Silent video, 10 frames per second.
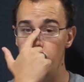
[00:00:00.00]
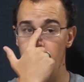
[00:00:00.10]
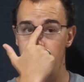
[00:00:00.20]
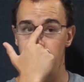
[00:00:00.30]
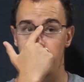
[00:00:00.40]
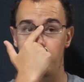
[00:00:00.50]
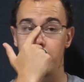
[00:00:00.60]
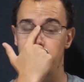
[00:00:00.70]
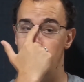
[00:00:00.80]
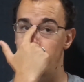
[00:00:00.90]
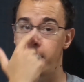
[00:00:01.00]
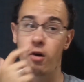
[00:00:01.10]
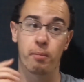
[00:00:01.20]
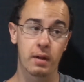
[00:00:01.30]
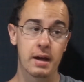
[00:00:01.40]
And uh, I do love how
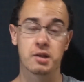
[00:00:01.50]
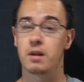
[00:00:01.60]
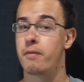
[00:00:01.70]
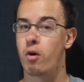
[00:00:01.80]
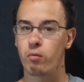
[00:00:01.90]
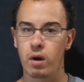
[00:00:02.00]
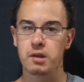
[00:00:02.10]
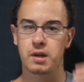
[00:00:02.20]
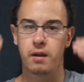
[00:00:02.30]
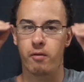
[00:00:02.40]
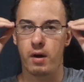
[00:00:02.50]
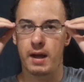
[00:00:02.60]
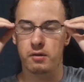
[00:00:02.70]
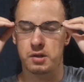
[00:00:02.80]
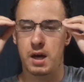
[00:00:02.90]
it plays. I love how it runs. I love how it
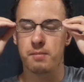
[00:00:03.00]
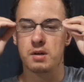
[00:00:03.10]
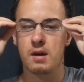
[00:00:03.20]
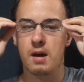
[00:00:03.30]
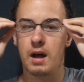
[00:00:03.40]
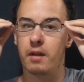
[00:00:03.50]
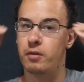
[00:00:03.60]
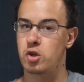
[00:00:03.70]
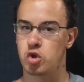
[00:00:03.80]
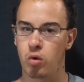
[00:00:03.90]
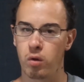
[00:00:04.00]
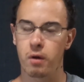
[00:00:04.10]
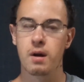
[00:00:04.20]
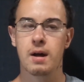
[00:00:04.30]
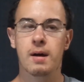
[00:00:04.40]
handles games. I
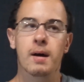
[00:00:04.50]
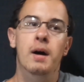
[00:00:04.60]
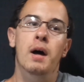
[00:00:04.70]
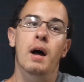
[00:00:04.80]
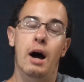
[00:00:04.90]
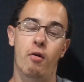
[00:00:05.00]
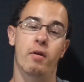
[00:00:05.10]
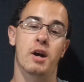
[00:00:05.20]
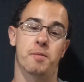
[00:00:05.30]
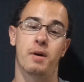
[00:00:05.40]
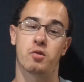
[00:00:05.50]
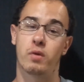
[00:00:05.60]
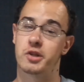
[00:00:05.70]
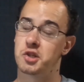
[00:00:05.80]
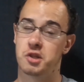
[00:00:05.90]
controller. However, Xbox
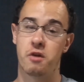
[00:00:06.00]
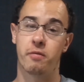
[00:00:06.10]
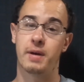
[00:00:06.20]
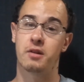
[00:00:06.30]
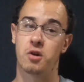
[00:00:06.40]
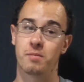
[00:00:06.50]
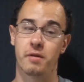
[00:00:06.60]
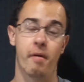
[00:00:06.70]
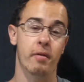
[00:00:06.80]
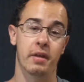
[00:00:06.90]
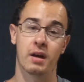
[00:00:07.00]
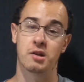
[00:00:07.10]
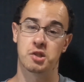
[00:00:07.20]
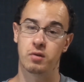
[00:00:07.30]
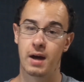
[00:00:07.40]
One is just there for me in terms of everything
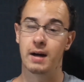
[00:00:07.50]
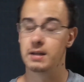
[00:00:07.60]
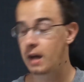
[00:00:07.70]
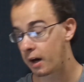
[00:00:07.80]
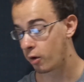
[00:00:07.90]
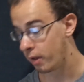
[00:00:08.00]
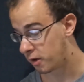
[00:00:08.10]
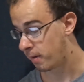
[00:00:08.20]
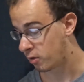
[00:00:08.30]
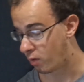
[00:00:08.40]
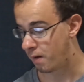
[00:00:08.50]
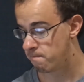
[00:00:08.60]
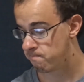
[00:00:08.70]
else. So yeah, I'm going to go with Xbox One.